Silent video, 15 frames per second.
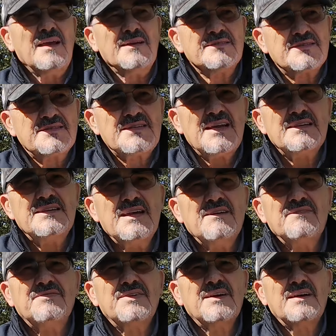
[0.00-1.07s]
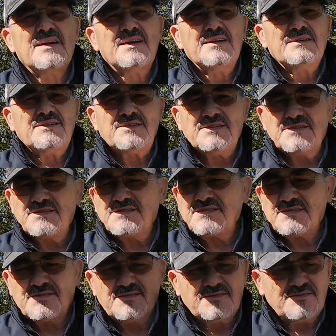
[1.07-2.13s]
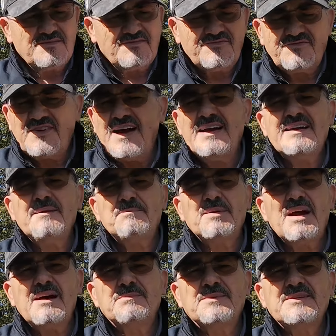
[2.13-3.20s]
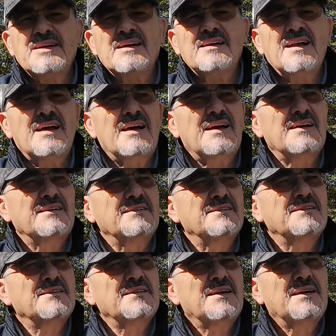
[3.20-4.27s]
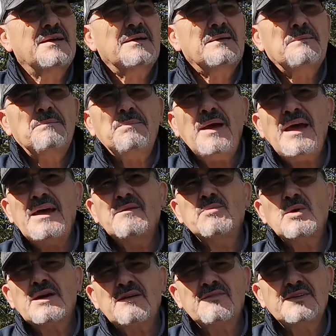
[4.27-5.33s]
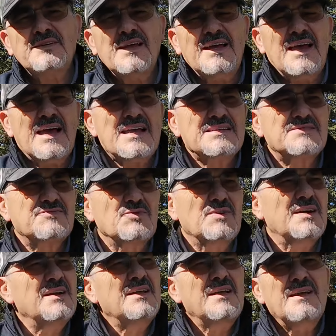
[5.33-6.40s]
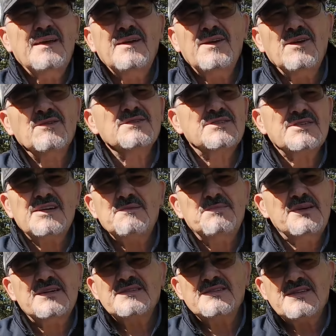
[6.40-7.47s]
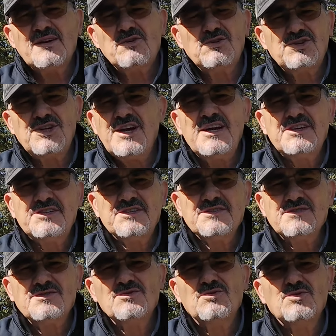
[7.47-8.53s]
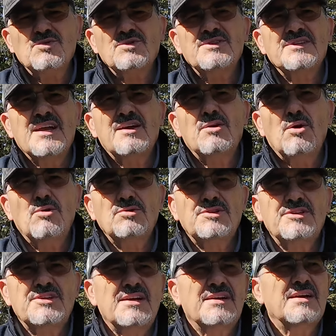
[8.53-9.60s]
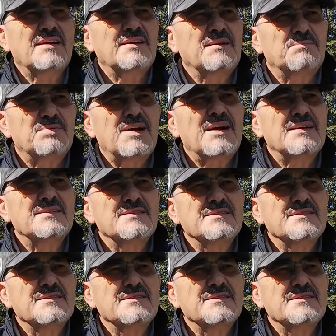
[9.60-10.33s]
Instead of just find a property online, pay whatever they ask for. You know, in Serbia is negotiation. You could negotiate on the price.